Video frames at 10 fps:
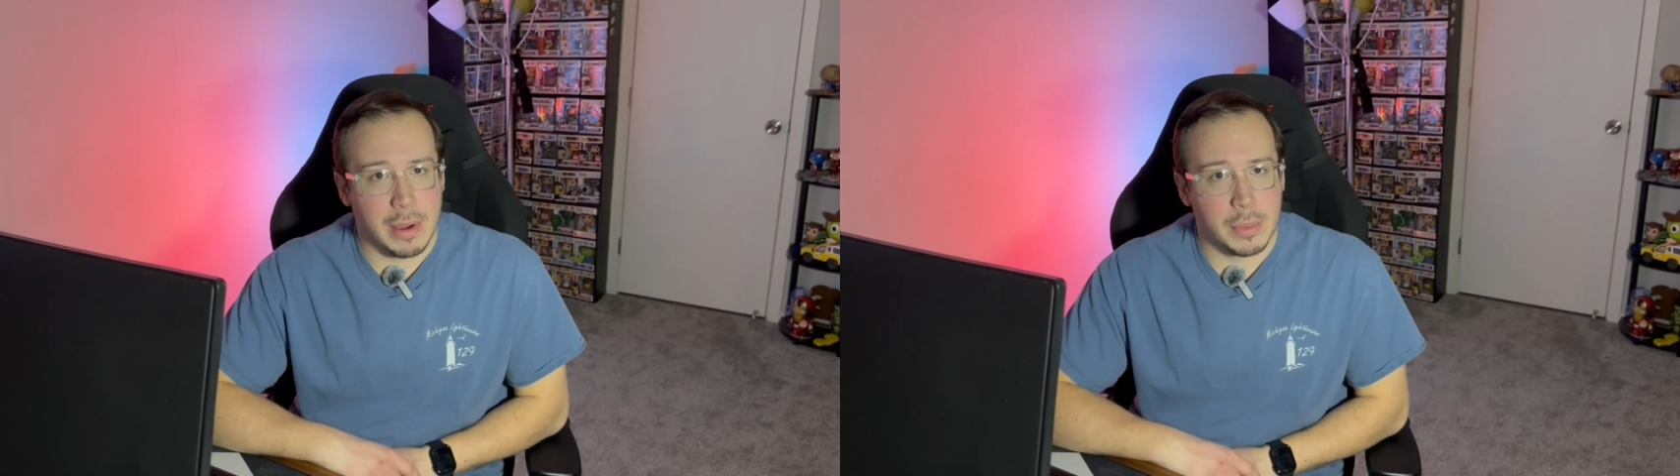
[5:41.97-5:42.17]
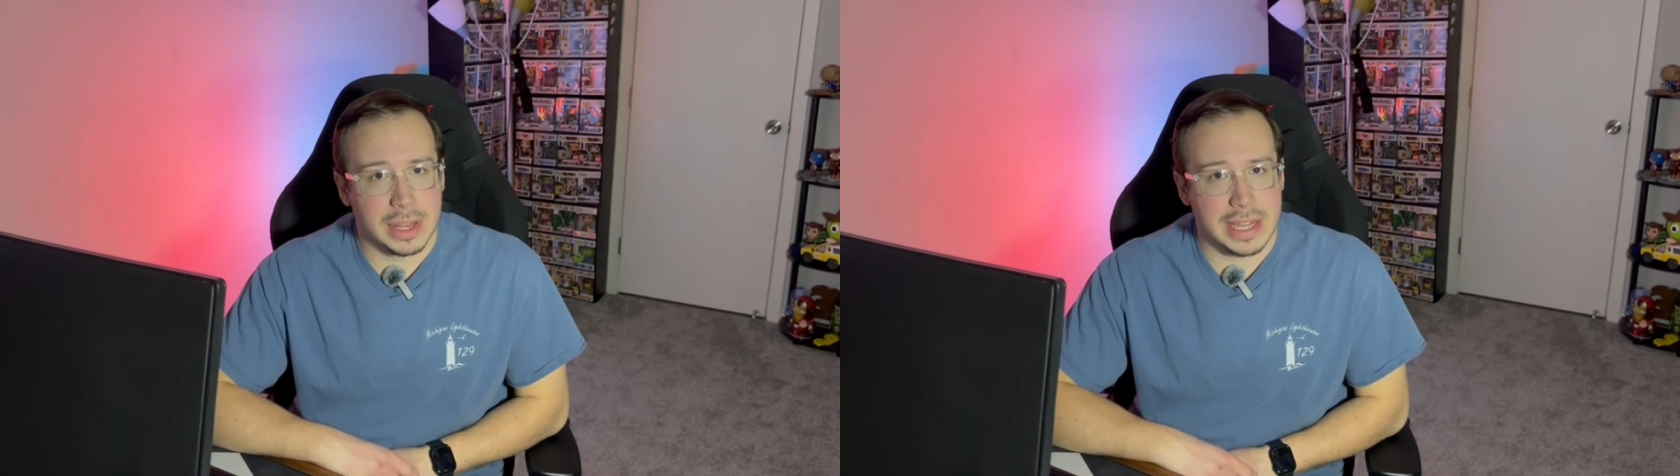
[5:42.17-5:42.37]

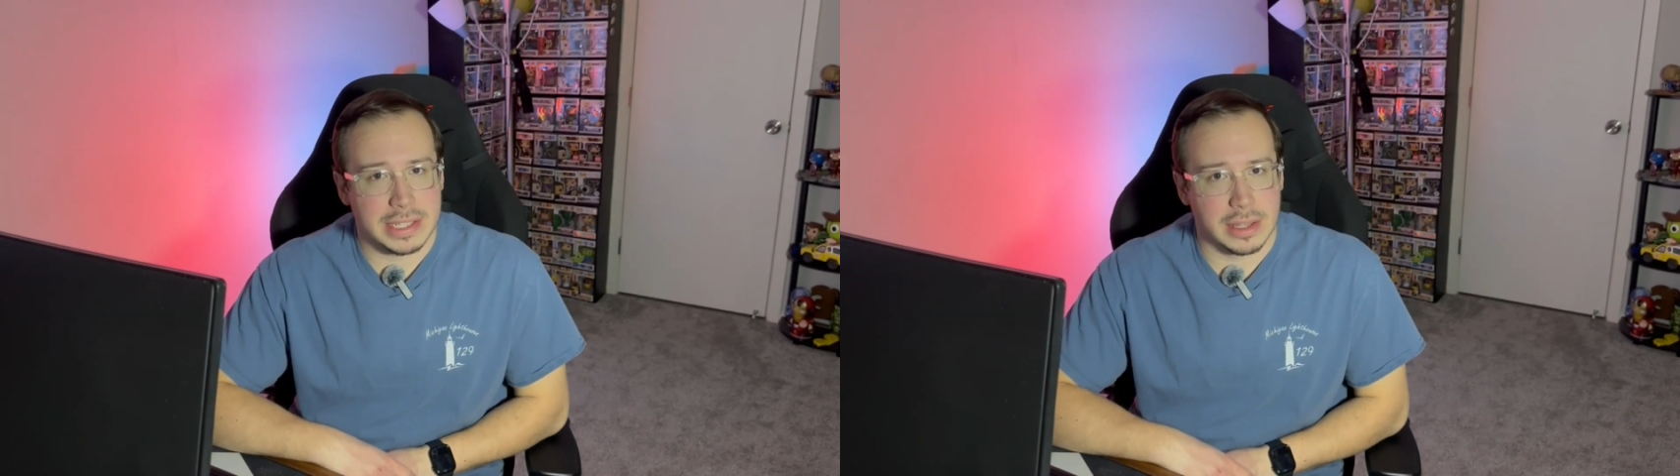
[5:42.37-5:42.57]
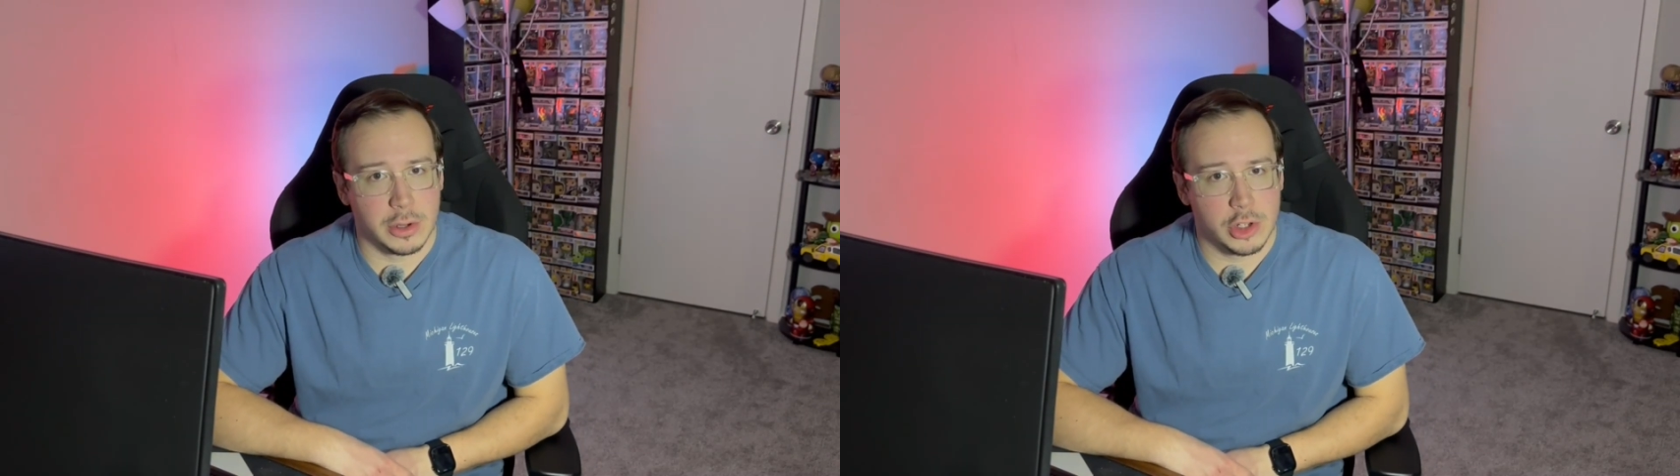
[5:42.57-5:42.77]
up with that
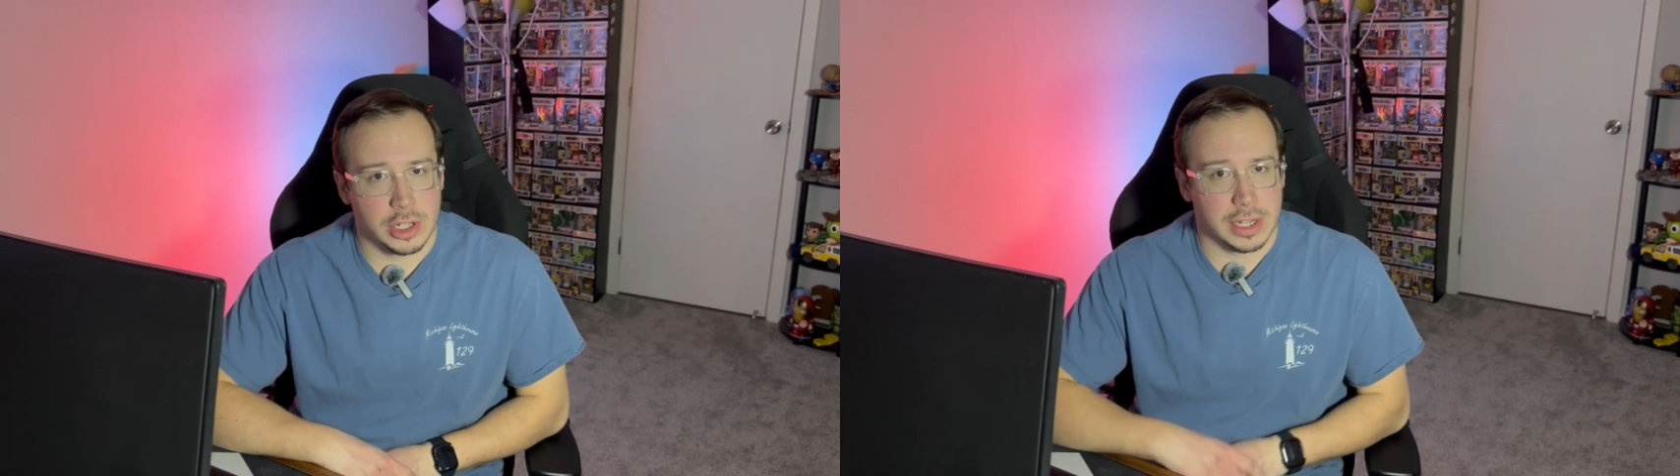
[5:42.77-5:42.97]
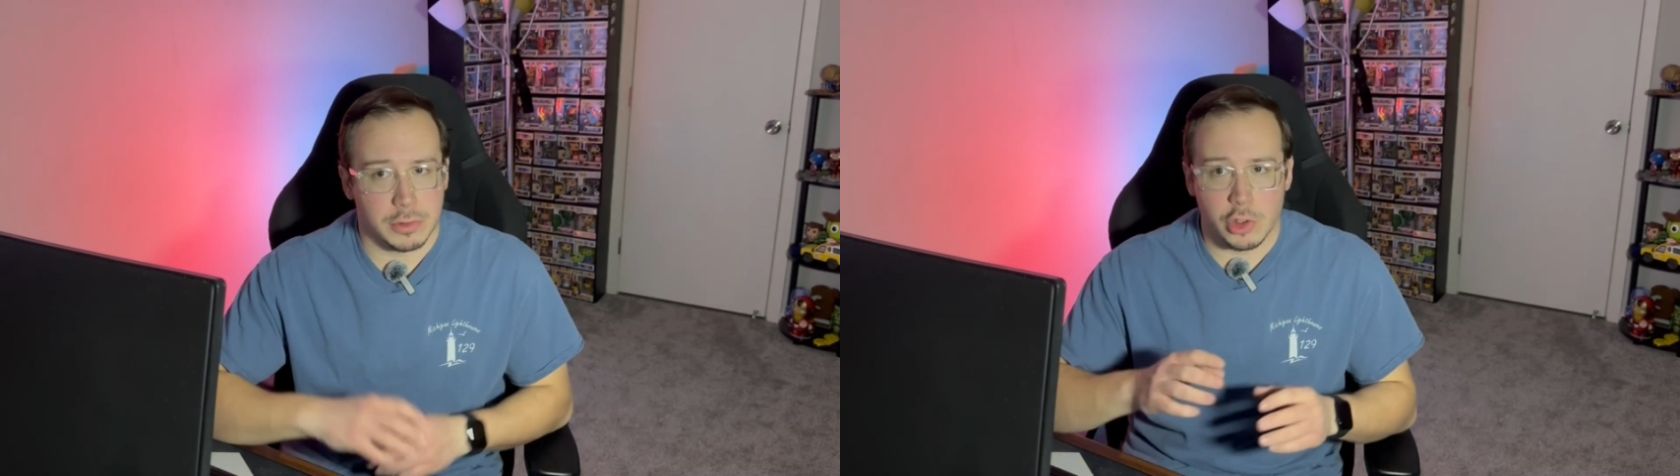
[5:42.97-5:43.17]

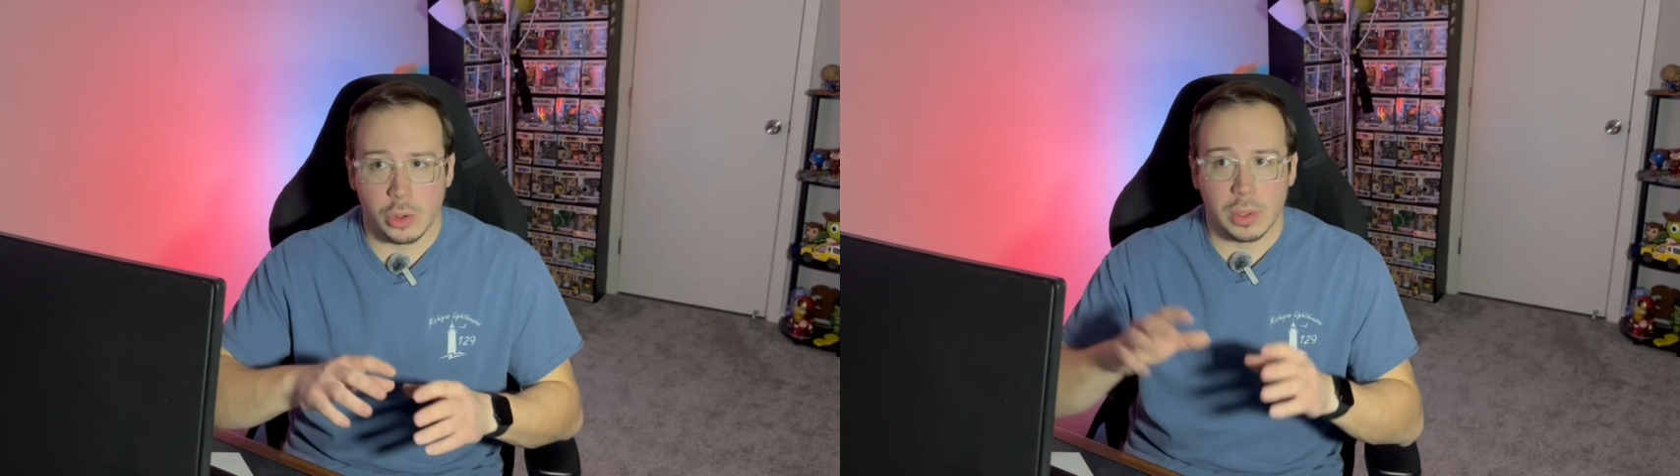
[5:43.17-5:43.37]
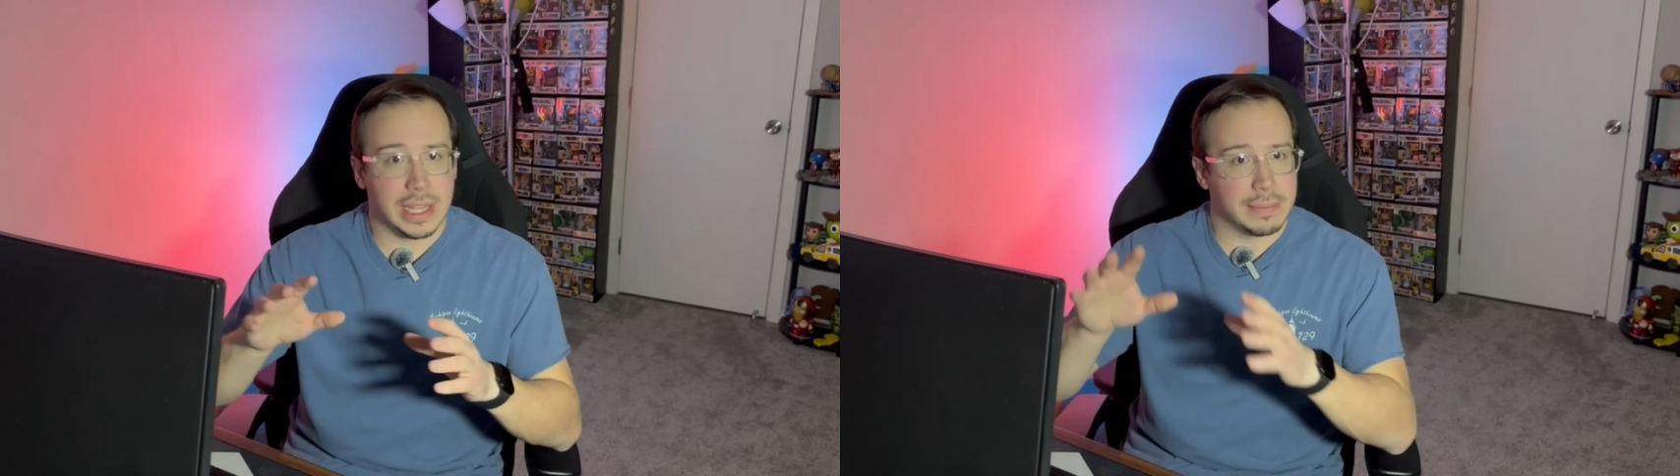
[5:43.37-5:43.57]
solution and truly